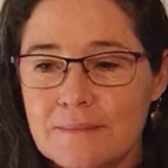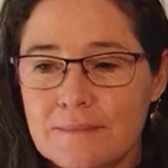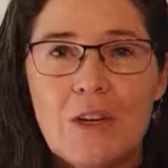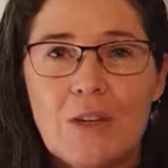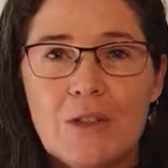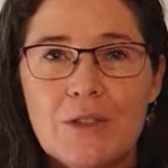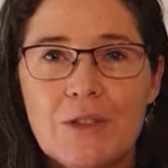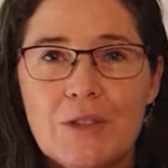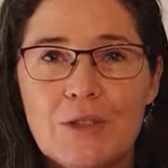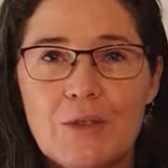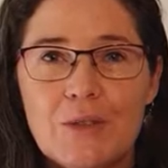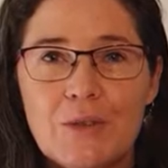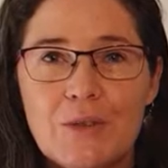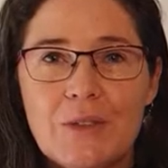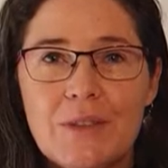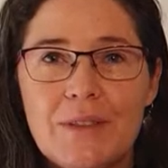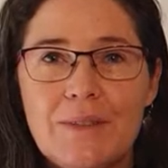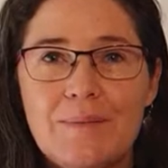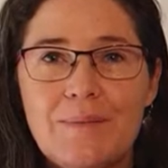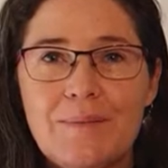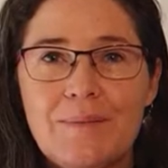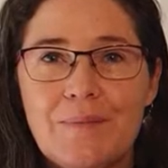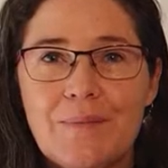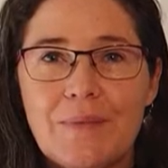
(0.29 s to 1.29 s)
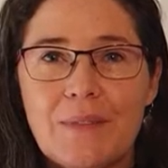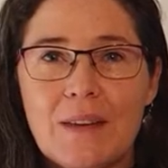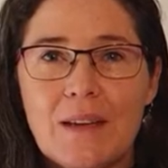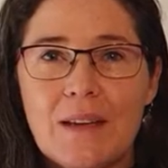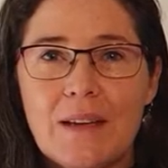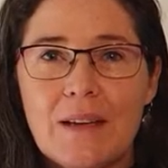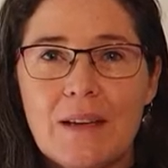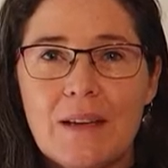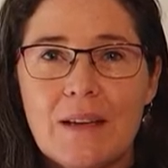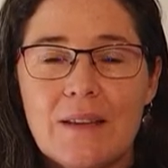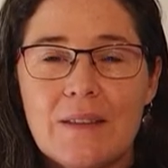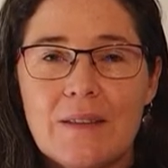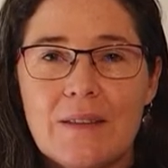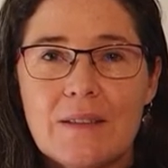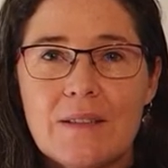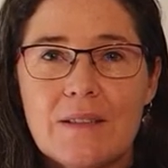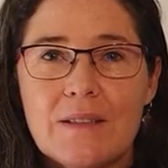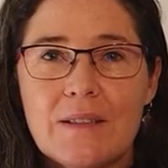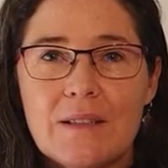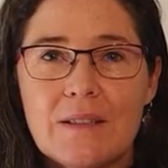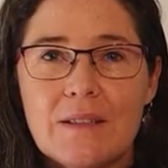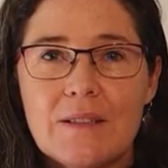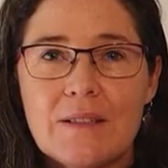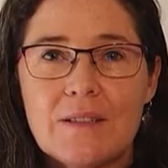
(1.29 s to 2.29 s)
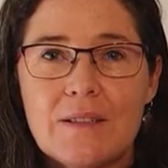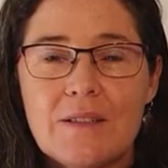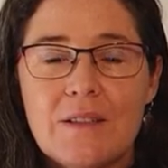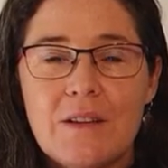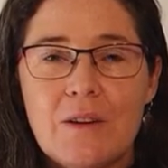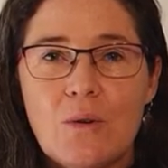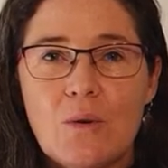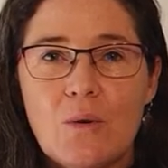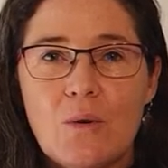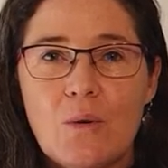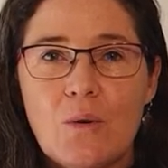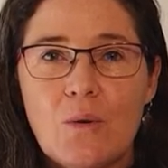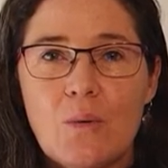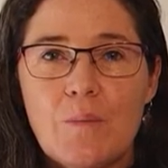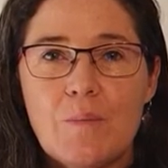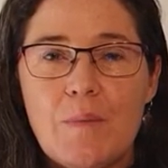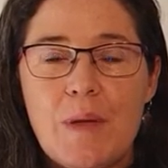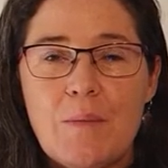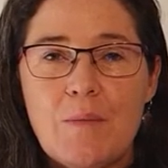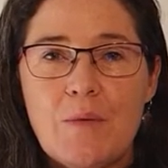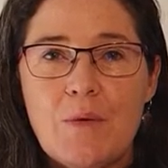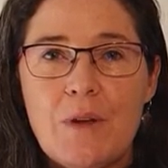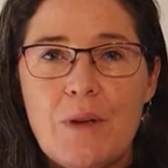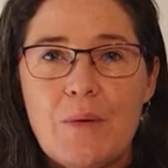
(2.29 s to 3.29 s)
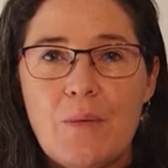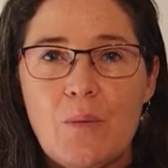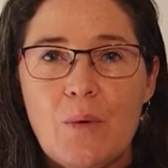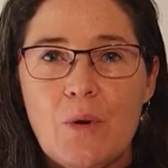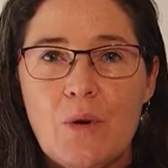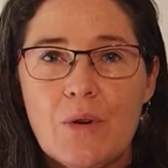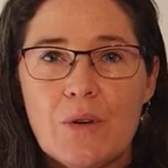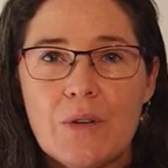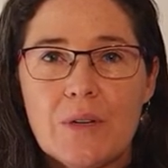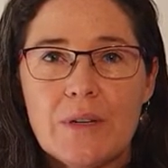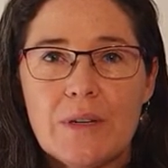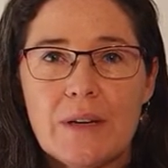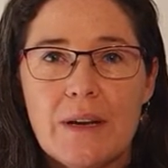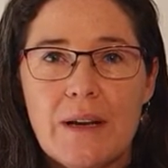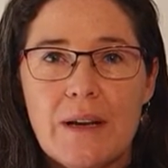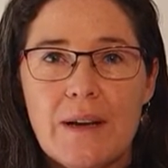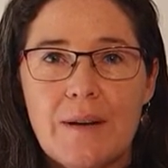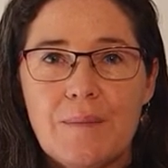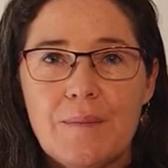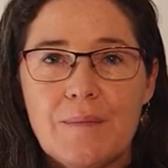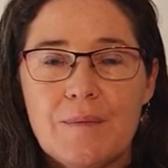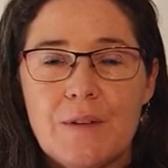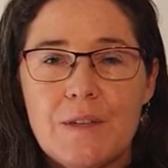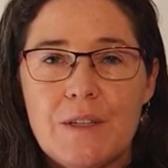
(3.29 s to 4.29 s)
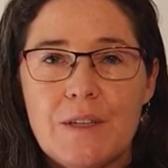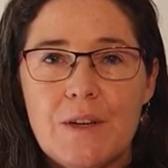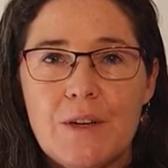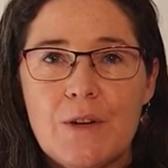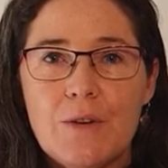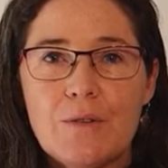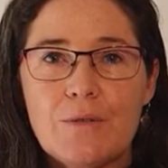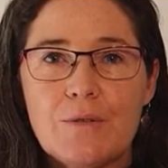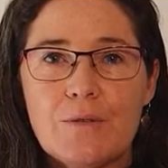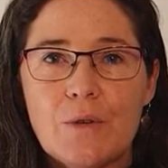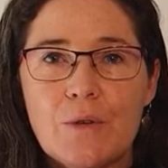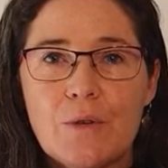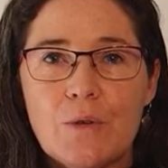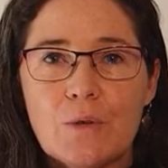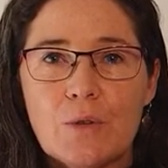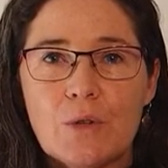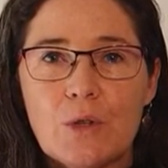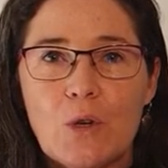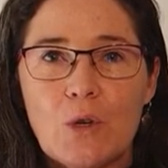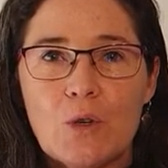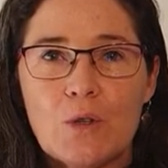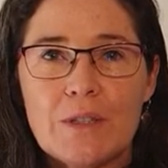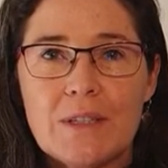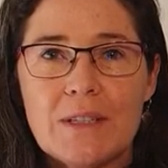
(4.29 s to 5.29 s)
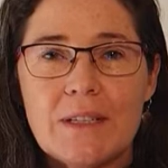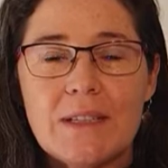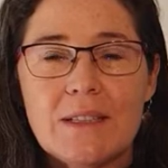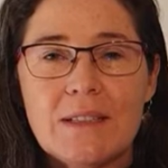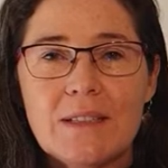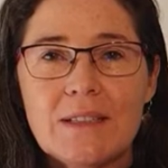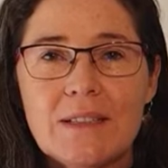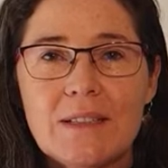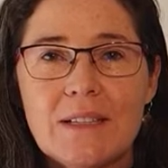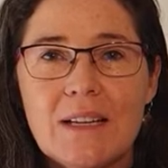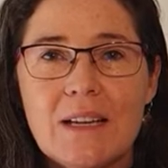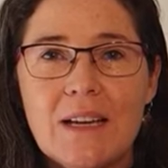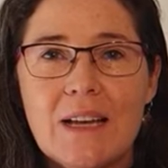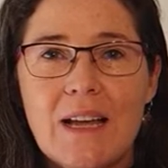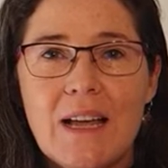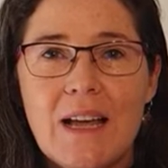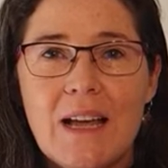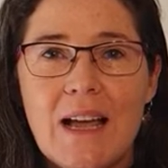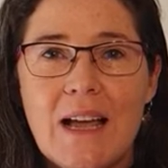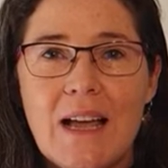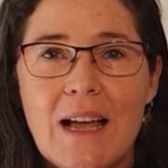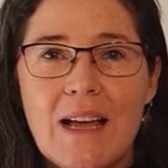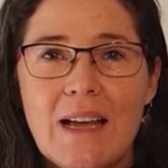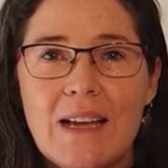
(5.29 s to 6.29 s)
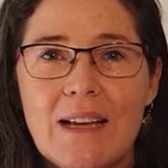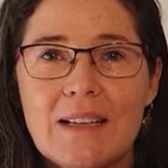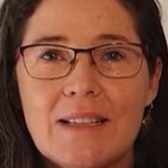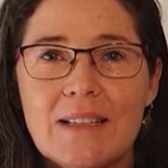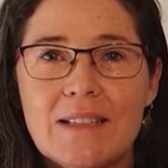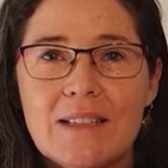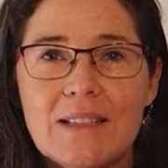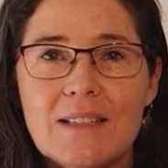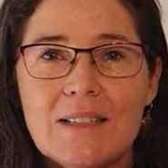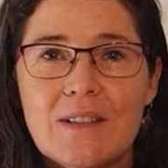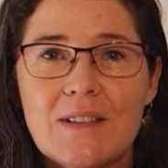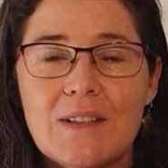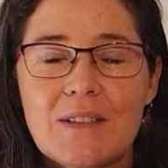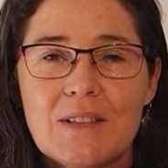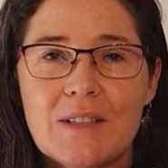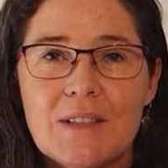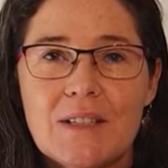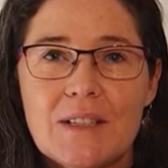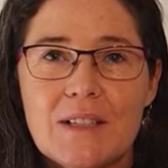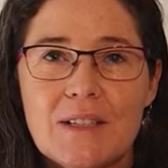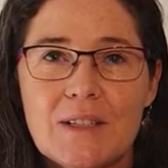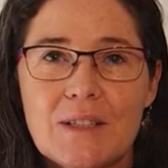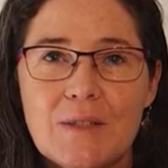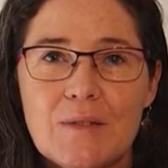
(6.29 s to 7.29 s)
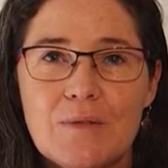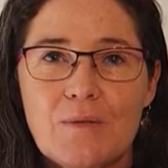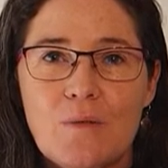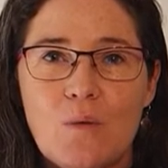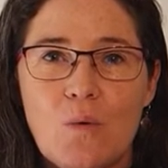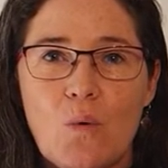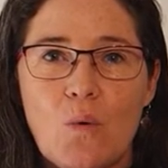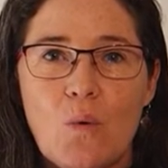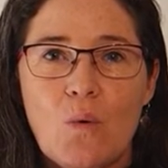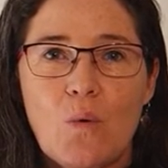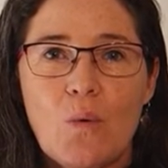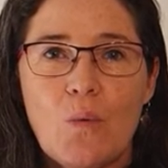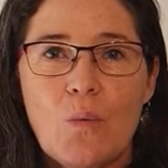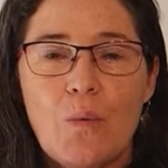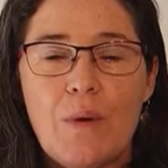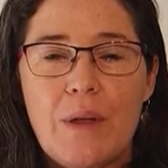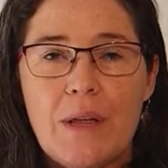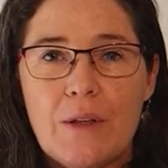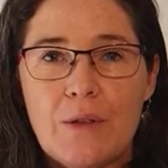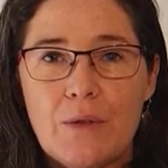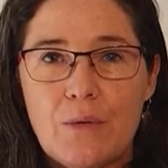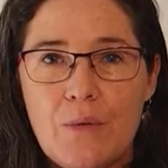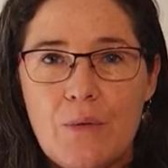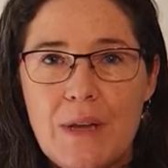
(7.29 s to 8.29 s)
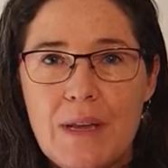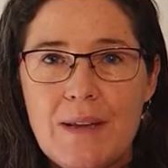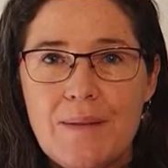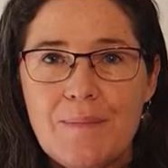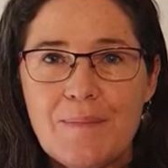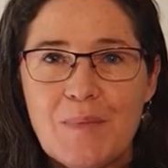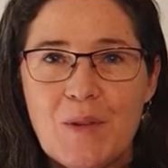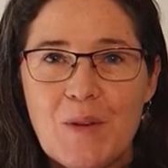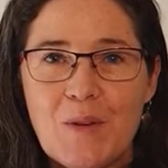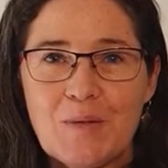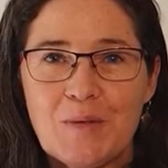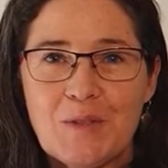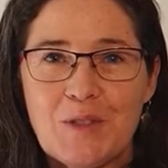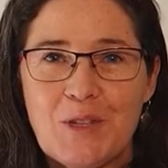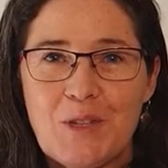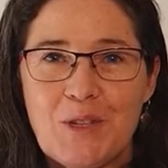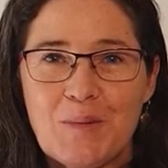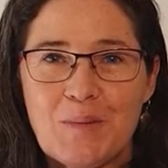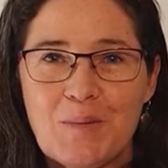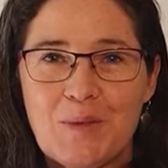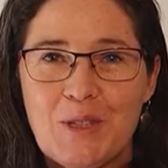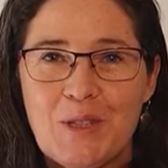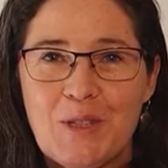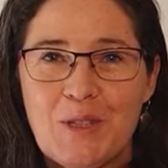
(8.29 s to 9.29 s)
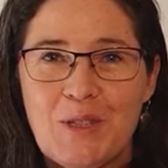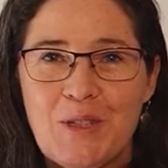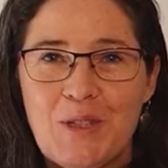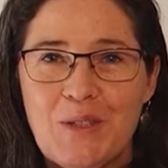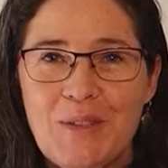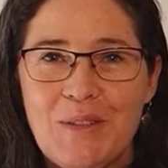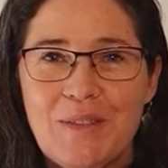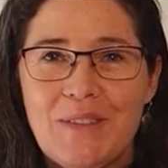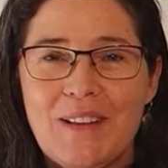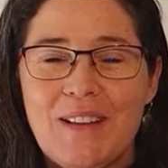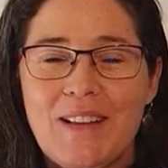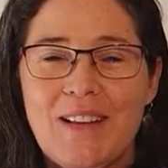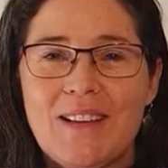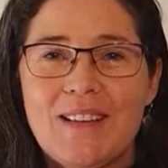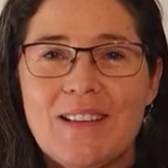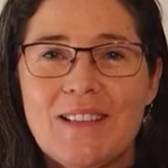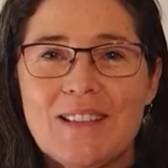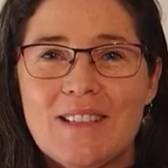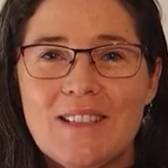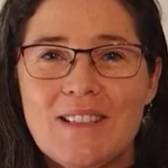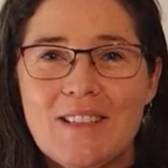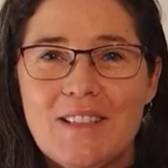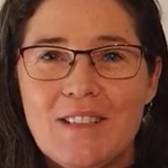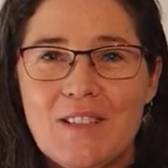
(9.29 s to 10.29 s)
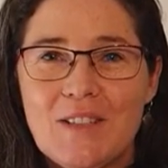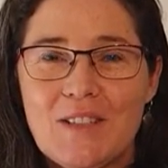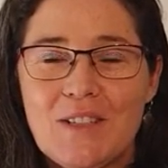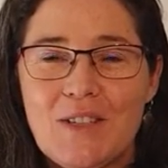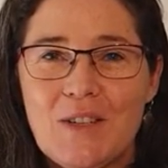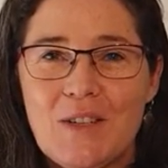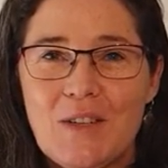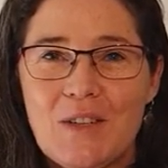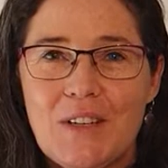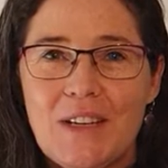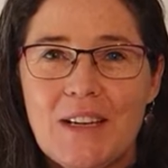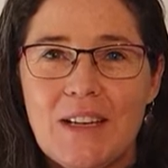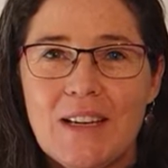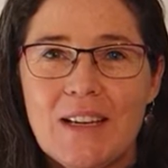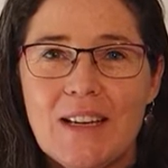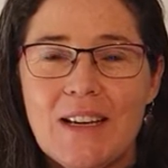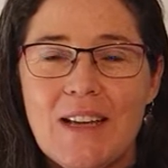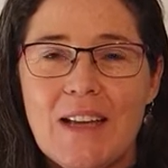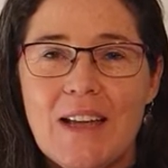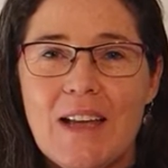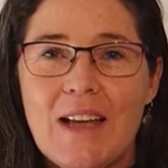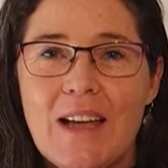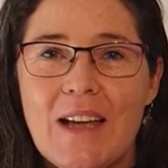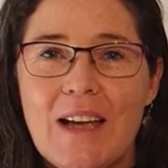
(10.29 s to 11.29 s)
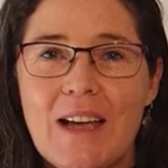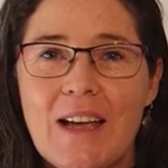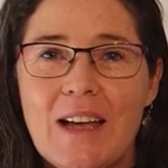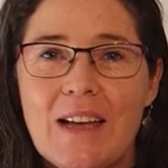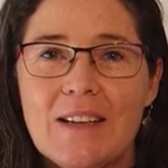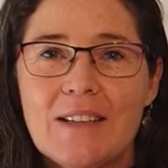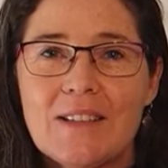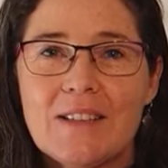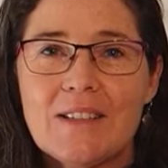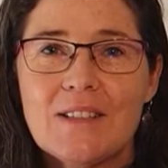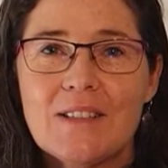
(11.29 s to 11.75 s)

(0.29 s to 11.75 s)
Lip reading: children. This is your memory work video for your Xhosa, and this is for week 3 of term 2, distance learning. And